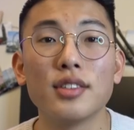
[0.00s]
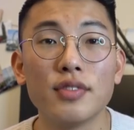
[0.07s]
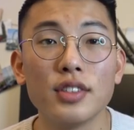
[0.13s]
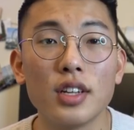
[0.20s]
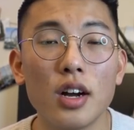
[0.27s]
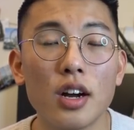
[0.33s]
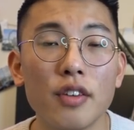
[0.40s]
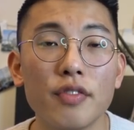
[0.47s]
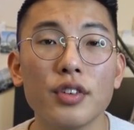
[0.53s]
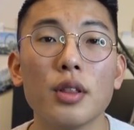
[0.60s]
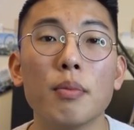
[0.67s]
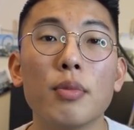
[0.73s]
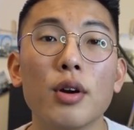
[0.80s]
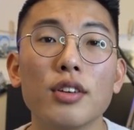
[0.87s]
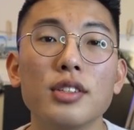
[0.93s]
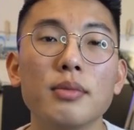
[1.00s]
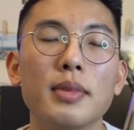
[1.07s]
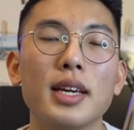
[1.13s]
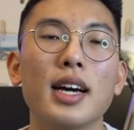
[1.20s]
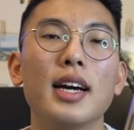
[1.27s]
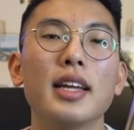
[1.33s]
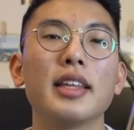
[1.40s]
the photographer, the person
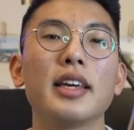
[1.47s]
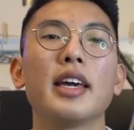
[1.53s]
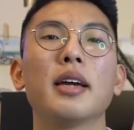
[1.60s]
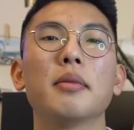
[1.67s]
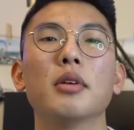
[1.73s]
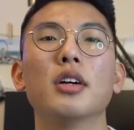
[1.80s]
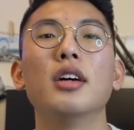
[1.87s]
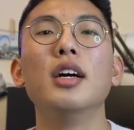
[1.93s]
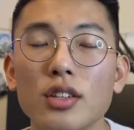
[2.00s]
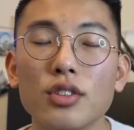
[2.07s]
behind the camera.